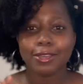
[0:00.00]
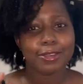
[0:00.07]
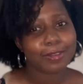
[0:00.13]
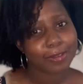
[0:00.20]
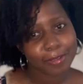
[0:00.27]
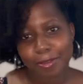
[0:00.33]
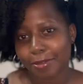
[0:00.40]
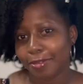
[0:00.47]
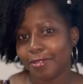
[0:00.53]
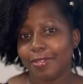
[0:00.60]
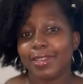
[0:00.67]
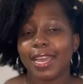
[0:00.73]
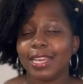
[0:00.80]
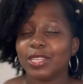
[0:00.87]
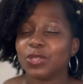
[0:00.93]
No,
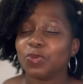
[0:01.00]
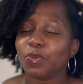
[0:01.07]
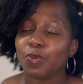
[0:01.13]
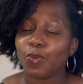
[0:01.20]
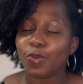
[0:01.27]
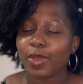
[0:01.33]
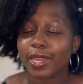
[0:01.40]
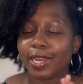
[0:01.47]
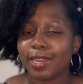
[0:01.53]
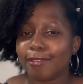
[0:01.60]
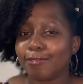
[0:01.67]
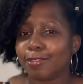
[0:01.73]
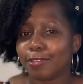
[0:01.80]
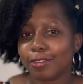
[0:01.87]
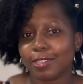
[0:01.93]
guys, we
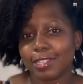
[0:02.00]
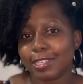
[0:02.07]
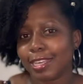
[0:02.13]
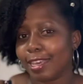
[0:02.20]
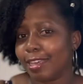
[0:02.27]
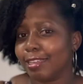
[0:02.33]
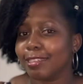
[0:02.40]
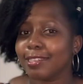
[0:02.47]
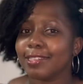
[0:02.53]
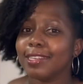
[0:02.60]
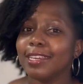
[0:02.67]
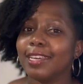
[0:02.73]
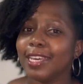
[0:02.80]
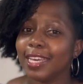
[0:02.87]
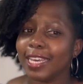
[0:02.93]
left those things
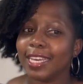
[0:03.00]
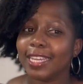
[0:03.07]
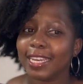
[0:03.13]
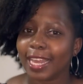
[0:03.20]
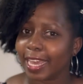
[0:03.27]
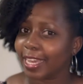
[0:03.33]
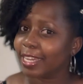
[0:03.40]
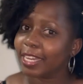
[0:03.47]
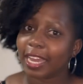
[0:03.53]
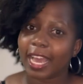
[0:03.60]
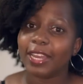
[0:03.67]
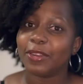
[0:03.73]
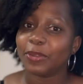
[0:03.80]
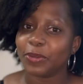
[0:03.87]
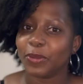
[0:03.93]
in like,
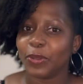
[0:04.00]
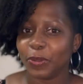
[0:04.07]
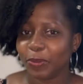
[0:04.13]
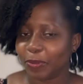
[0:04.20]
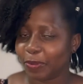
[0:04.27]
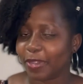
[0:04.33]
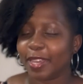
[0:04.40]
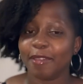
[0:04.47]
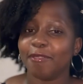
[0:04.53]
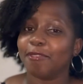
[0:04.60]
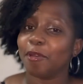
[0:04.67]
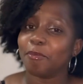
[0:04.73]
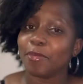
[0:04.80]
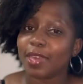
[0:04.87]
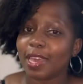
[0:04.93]
I don't know, okay,
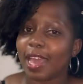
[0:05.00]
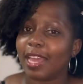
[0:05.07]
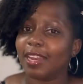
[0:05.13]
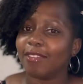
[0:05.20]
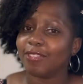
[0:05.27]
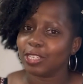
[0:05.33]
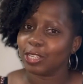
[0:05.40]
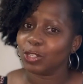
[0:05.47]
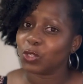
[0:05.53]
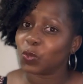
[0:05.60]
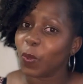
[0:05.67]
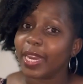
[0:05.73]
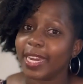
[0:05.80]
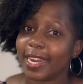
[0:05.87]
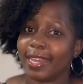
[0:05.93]
for me, I left it in
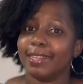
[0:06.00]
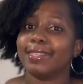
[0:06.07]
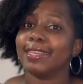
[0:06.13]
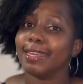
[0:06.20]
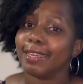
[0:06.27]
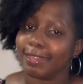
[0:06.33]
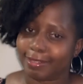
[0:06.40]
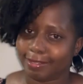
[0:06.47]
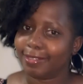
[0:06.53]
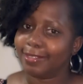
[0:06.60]
2019.